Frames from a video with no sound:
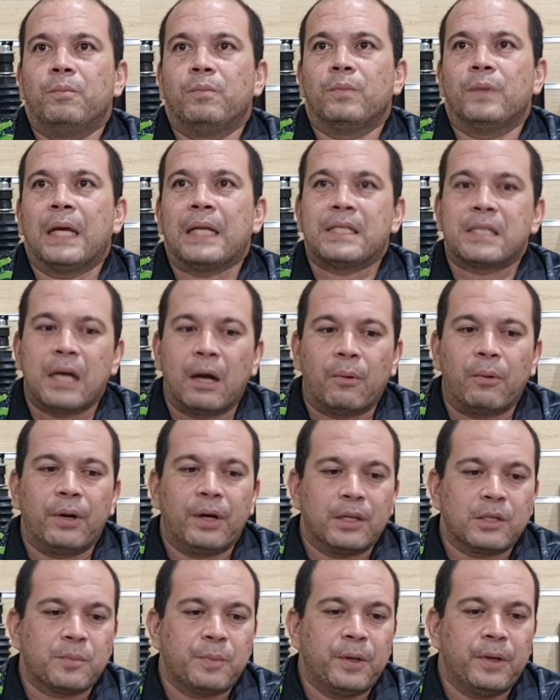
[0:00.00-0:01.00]
that's our
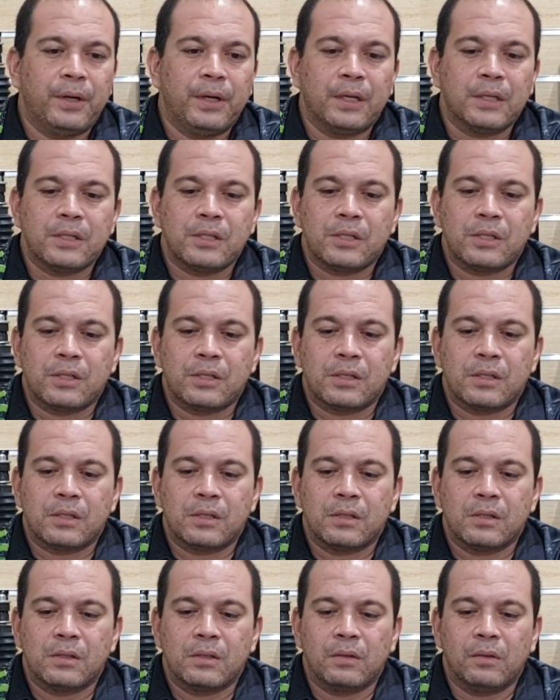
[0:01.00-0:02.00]
experience
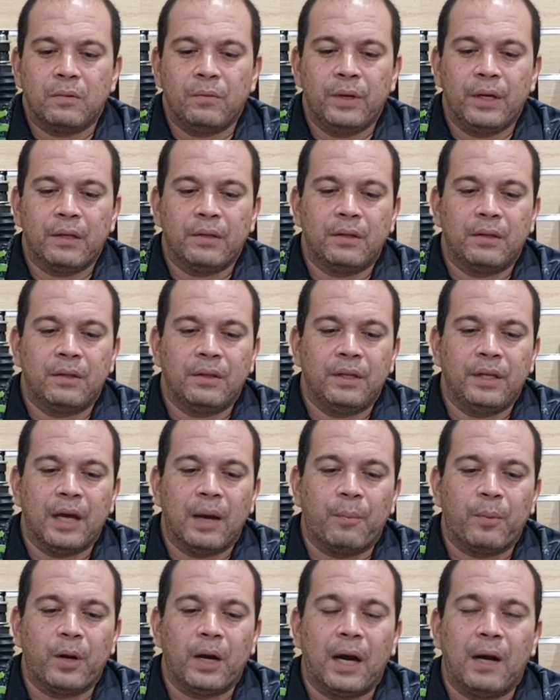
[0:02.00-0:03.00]
with the
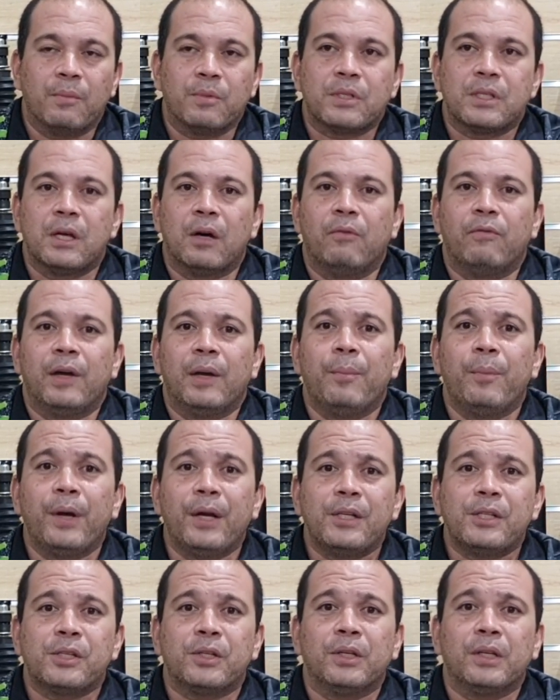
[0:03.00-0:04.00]
upper arms. Now,
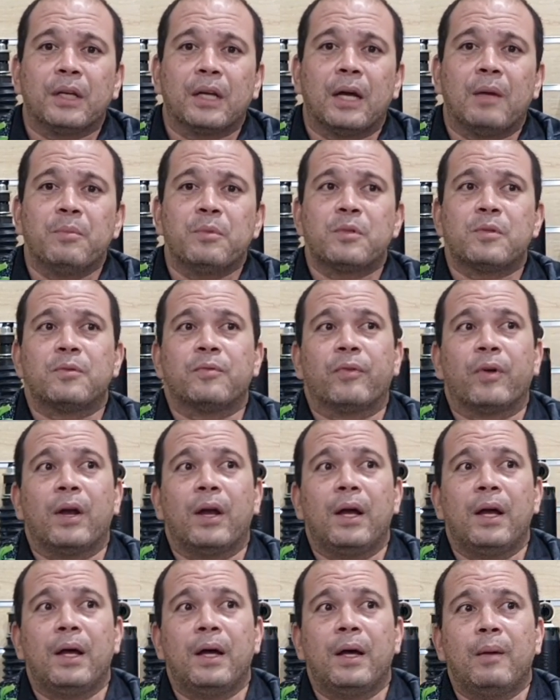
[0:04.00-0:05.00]
vibration comes
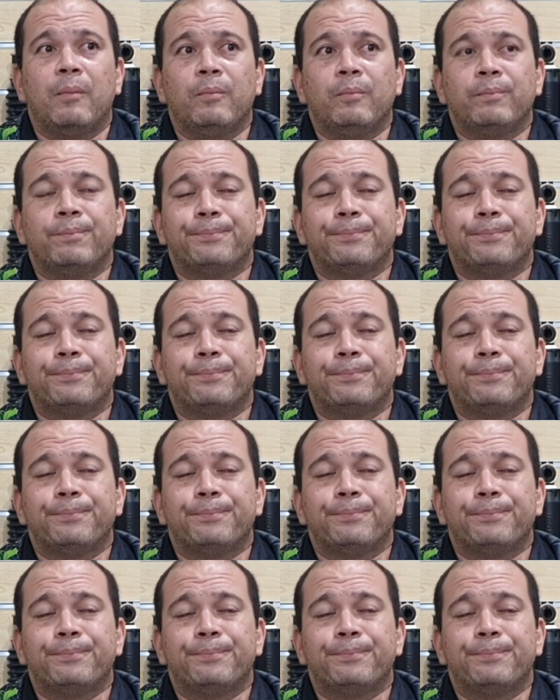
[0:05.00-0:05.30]
from